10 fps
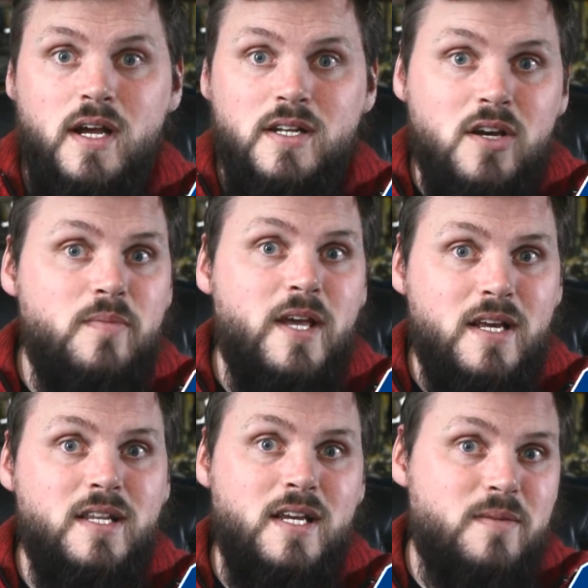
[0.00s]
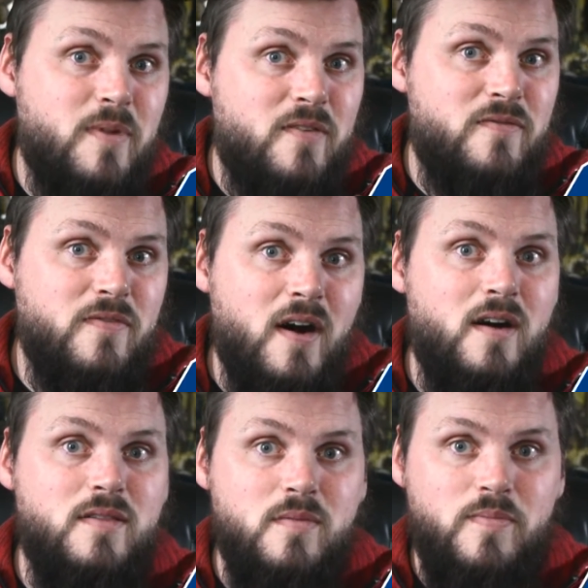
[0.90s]
Adobe XD is by
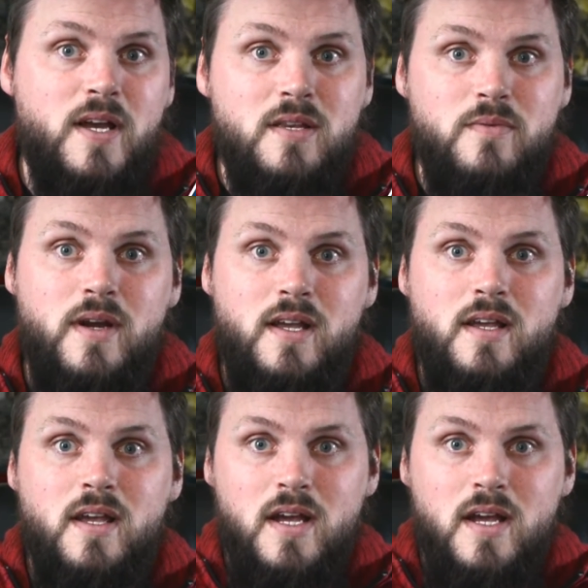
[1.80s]
far the best way